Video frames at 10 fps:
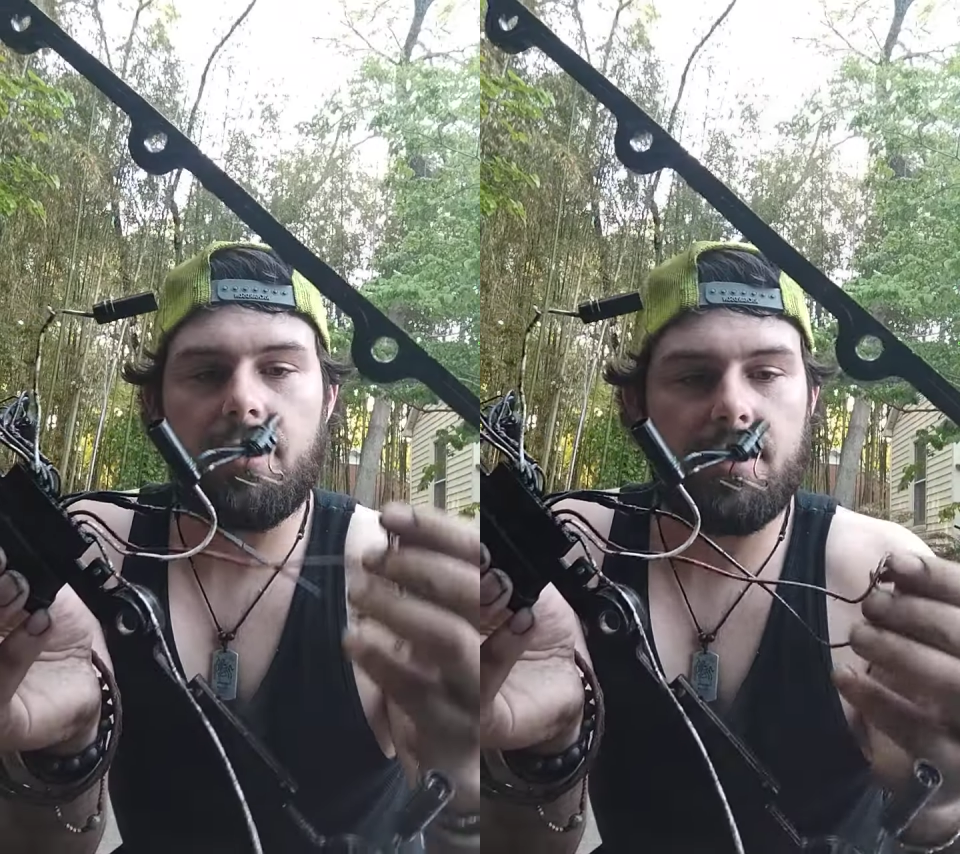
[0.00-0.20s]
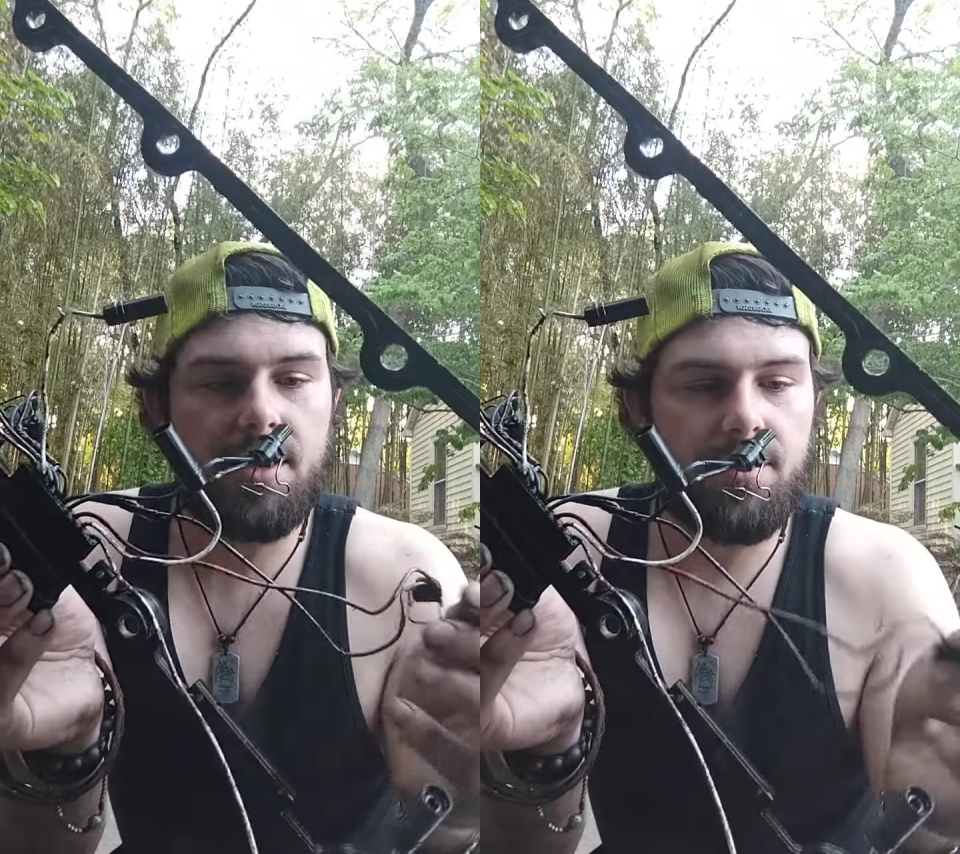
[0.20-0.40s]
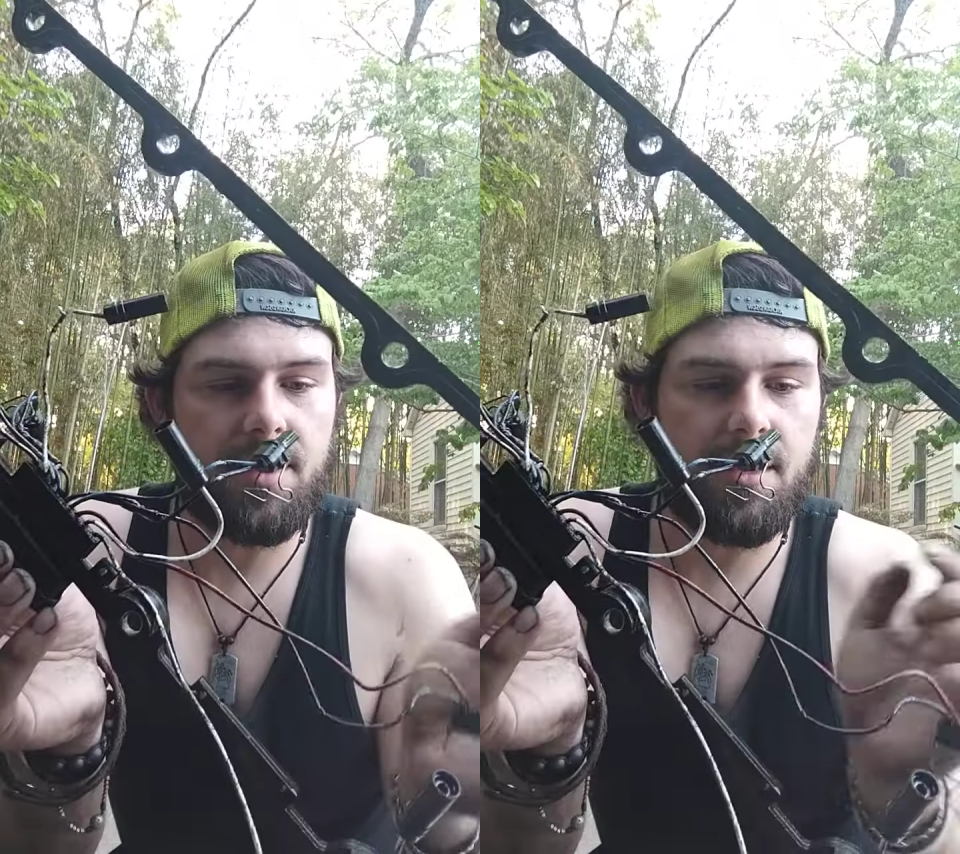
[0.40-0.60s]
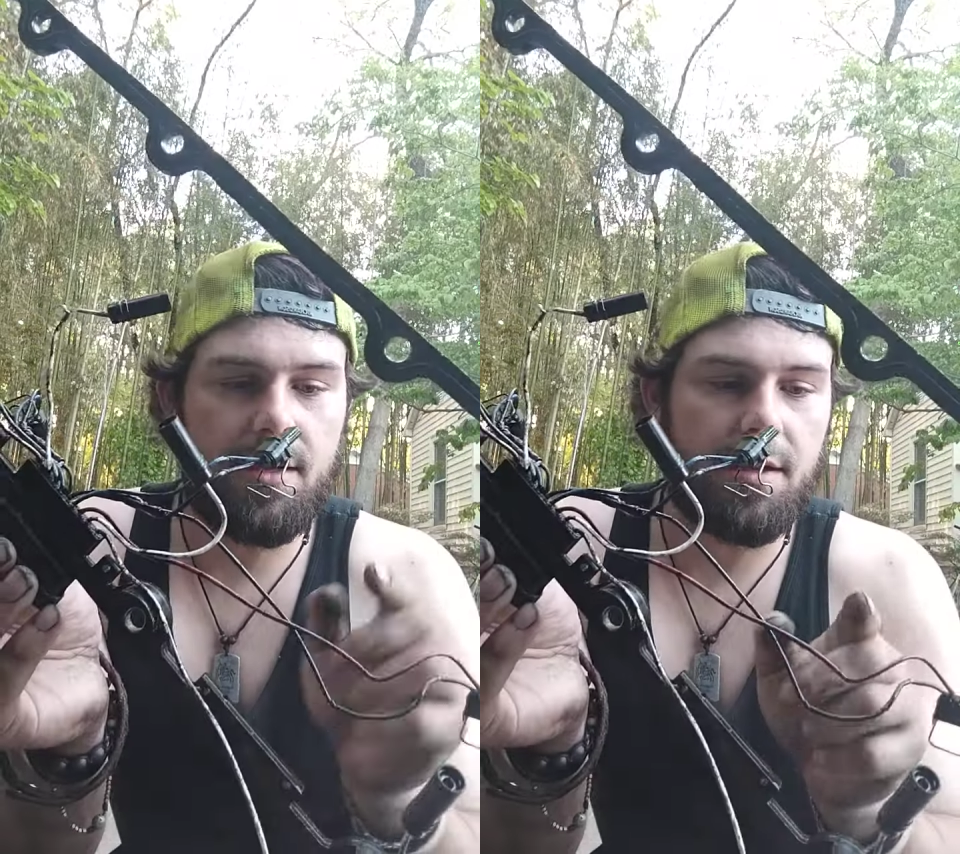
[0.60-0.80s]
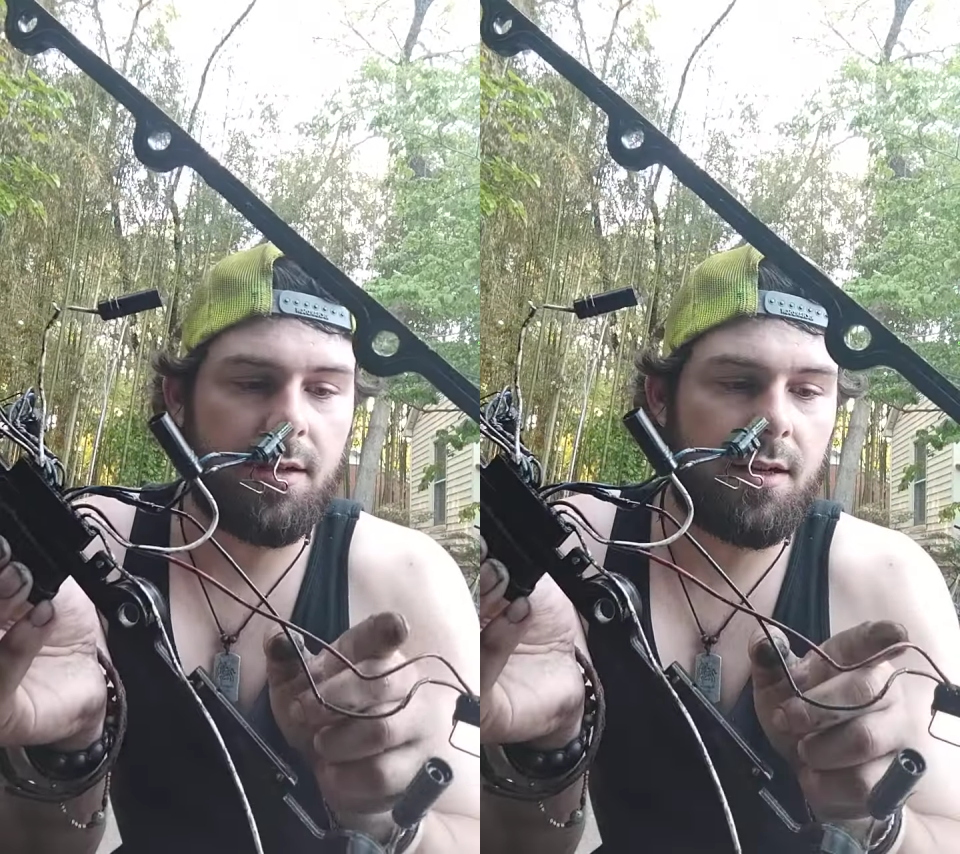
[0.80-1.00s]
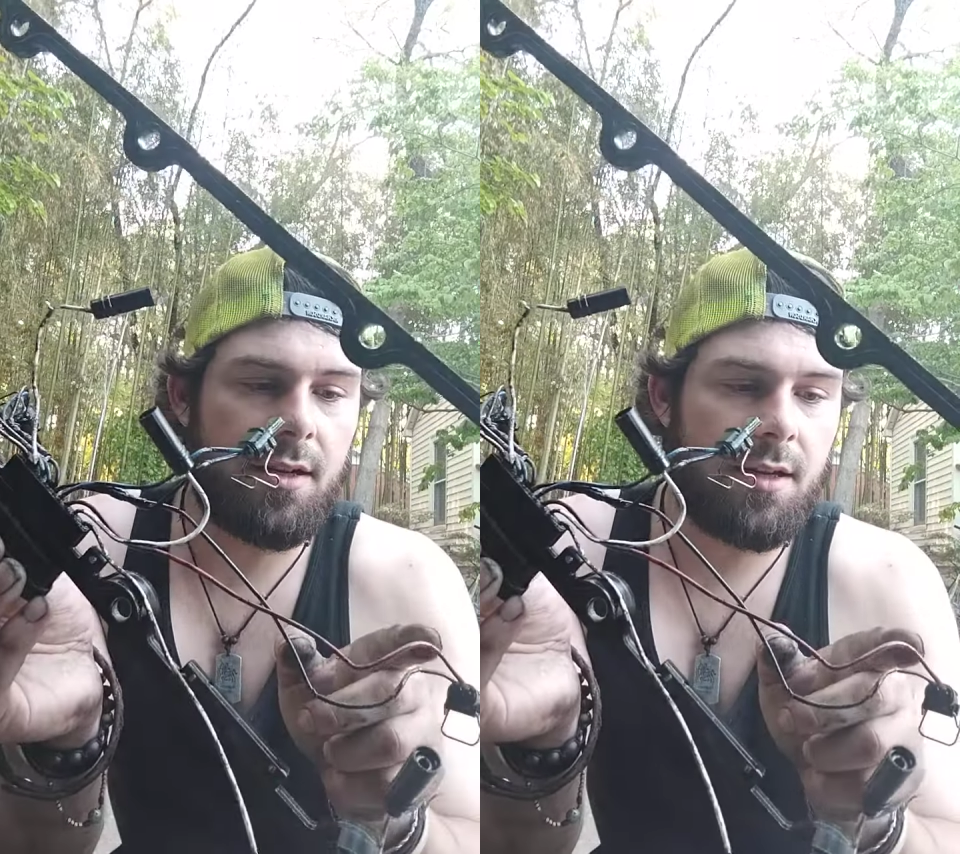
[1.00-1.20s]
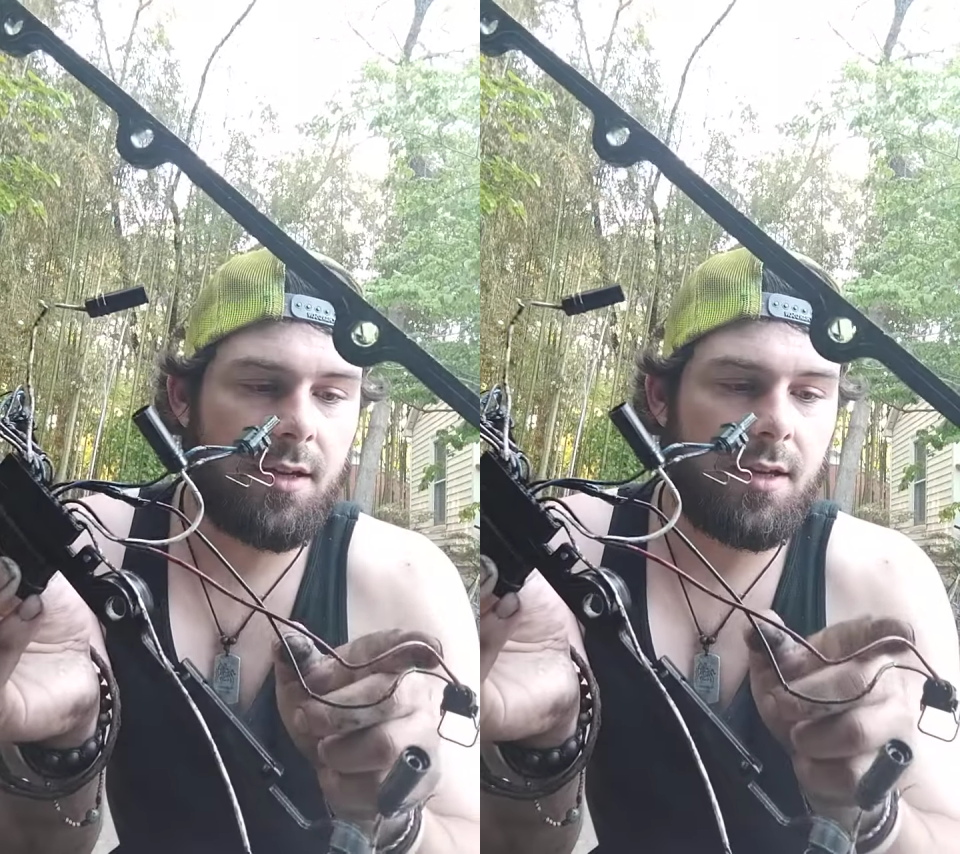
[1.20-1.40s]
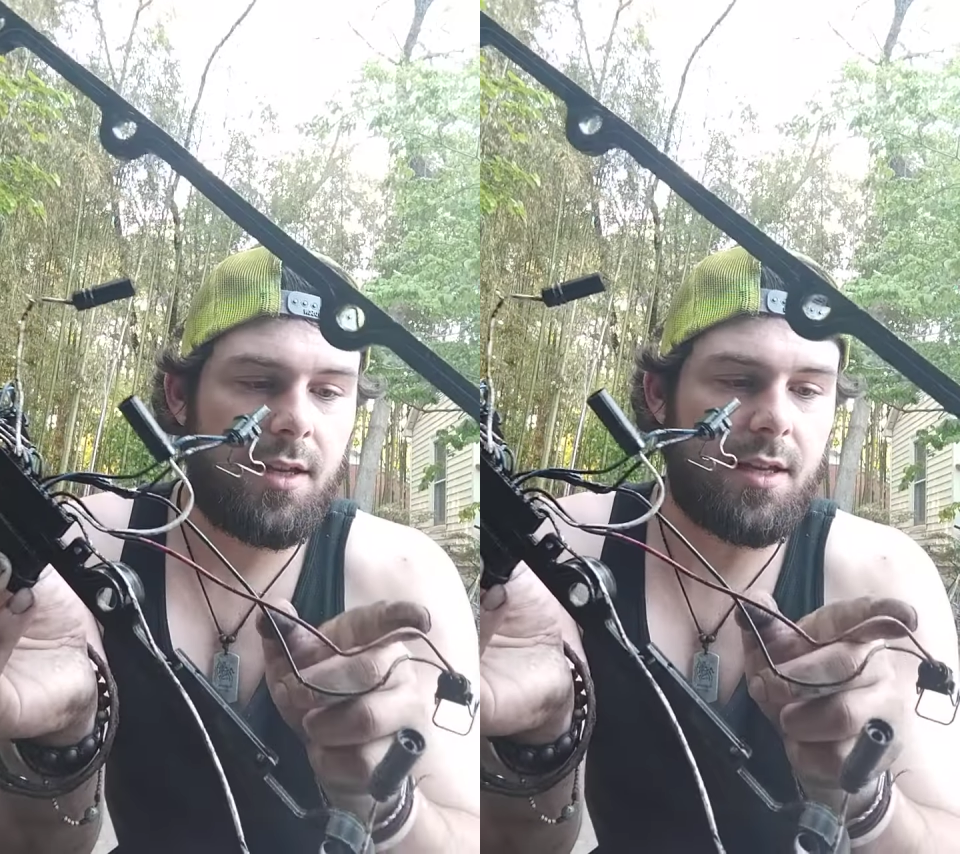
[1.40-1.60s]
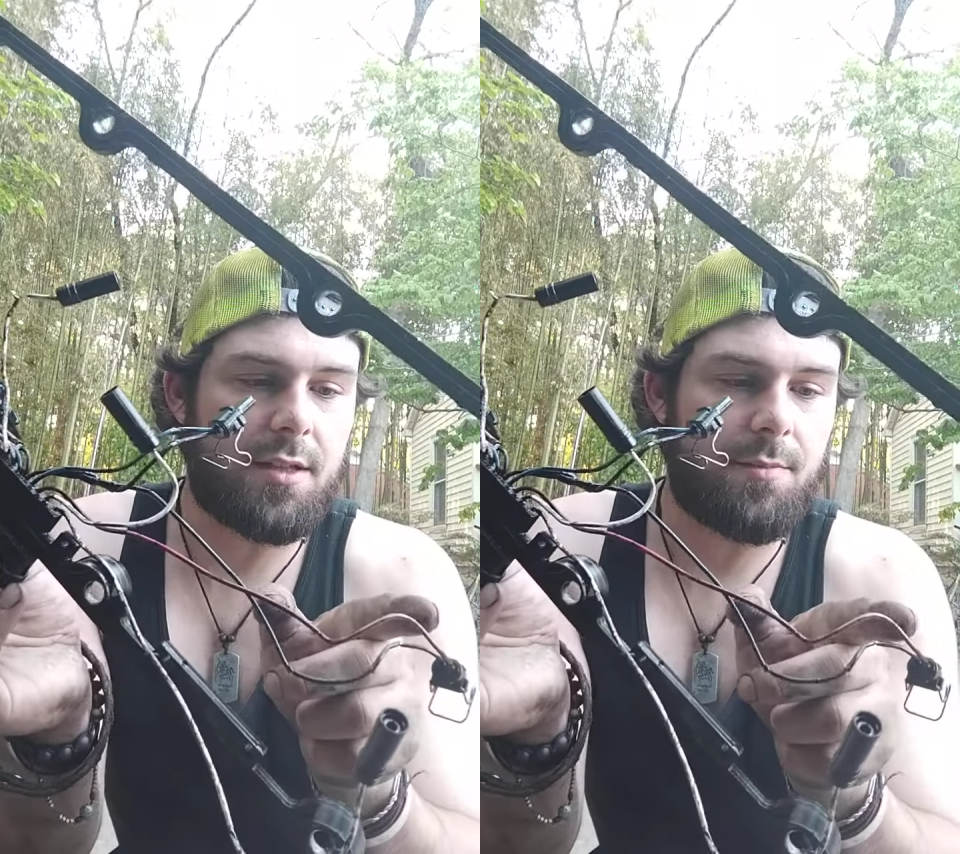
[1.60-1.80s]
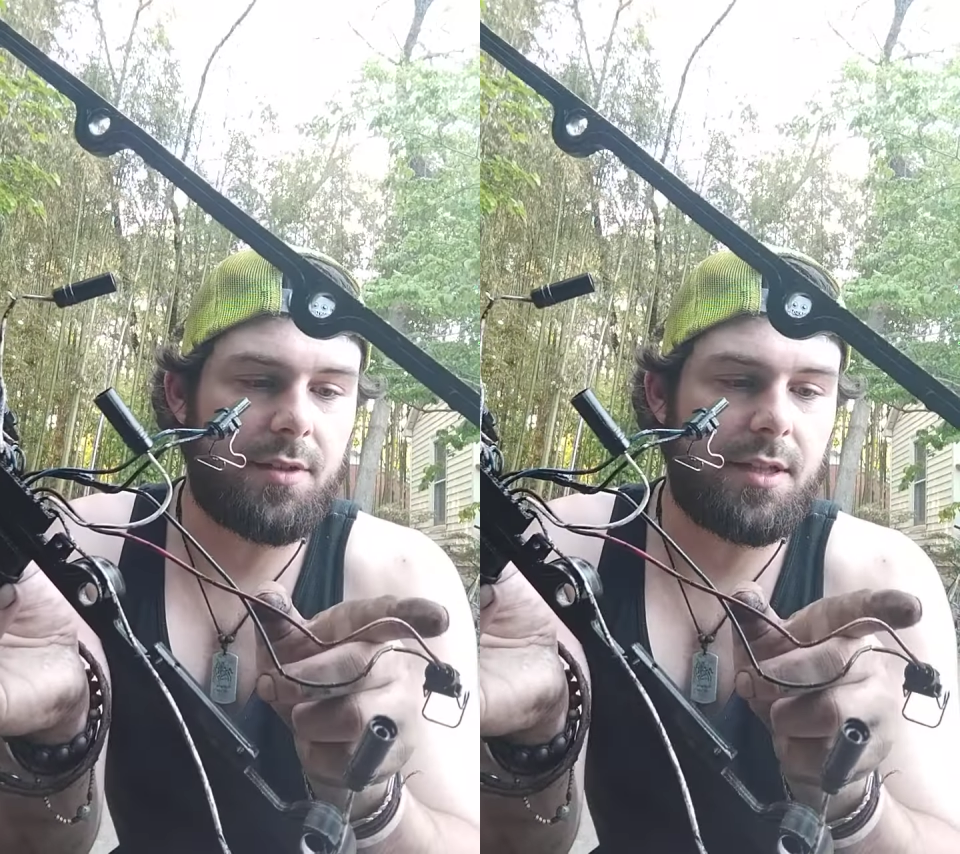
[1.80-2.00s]
Look, this one here is
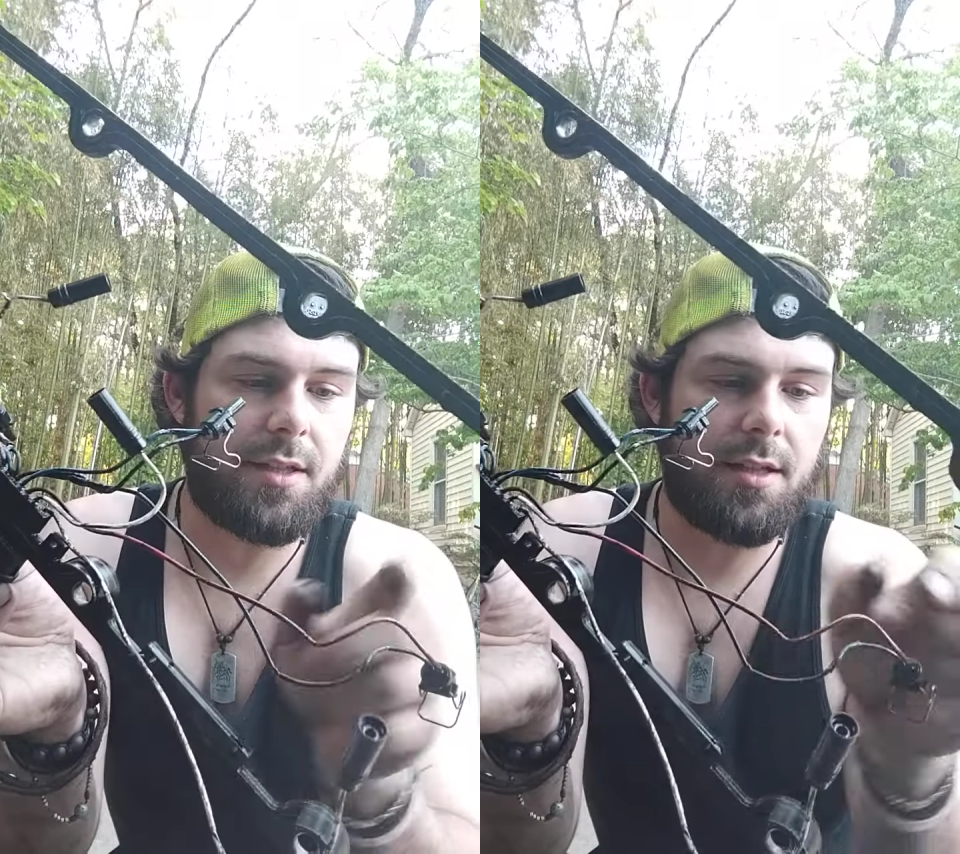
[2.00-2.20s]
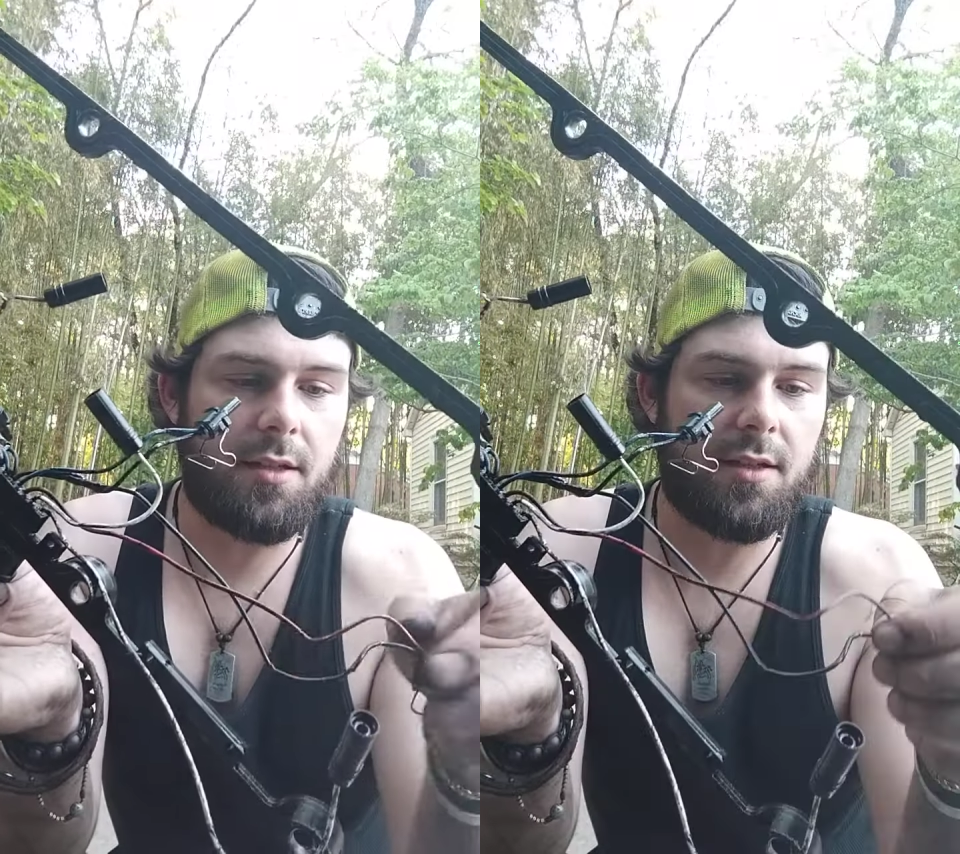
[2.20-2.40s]
split.